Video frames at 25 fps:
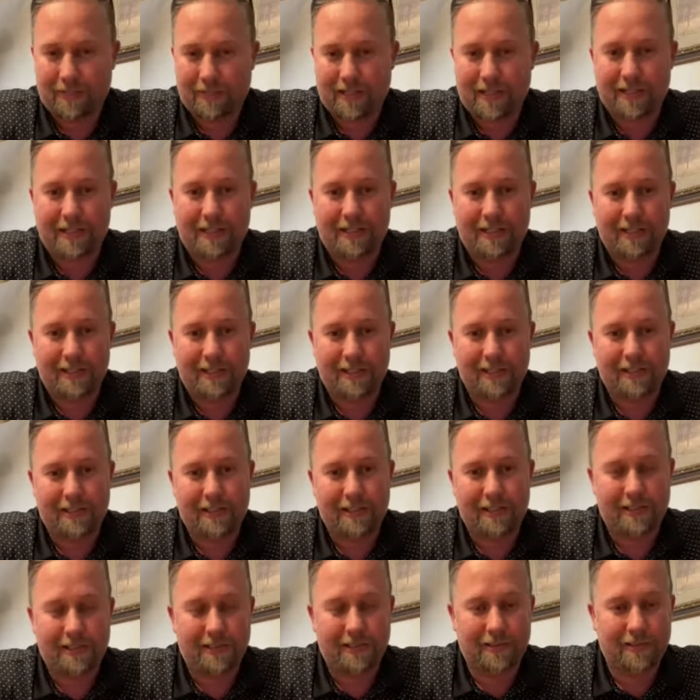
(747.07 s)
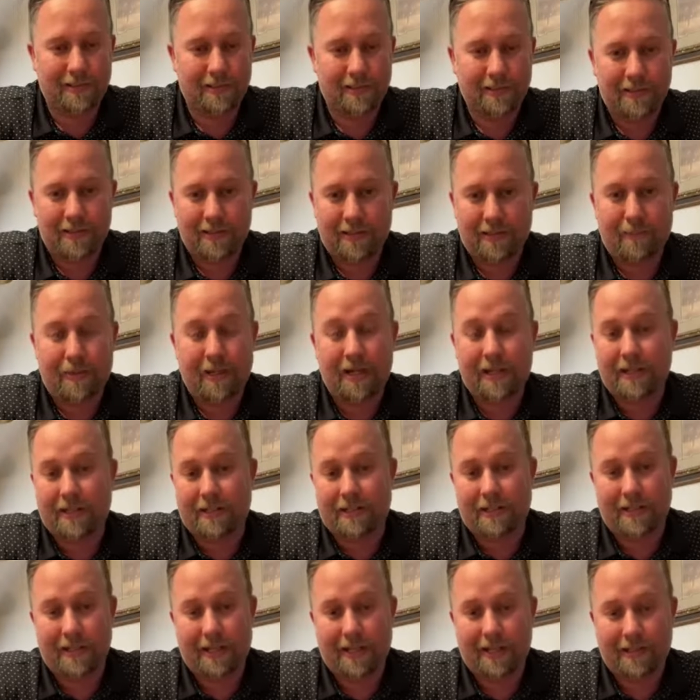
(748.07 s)
light and easy, and
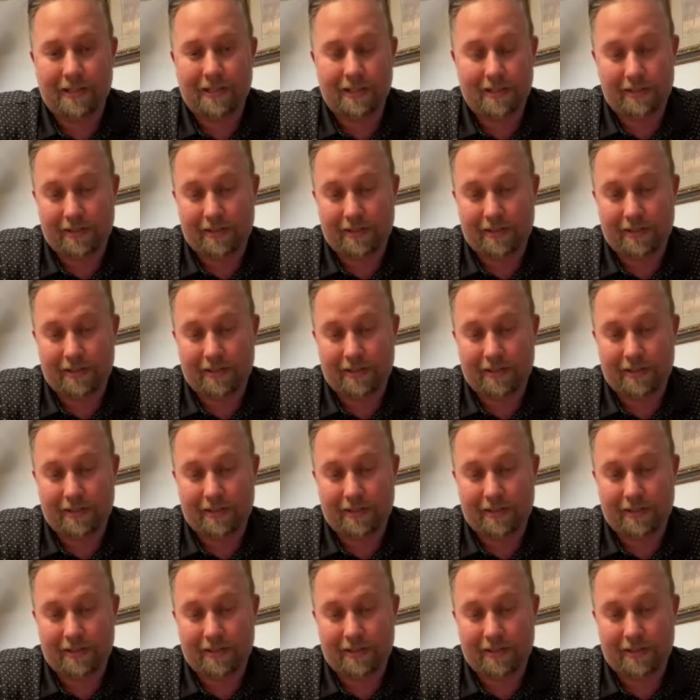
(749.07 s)
depending on the day.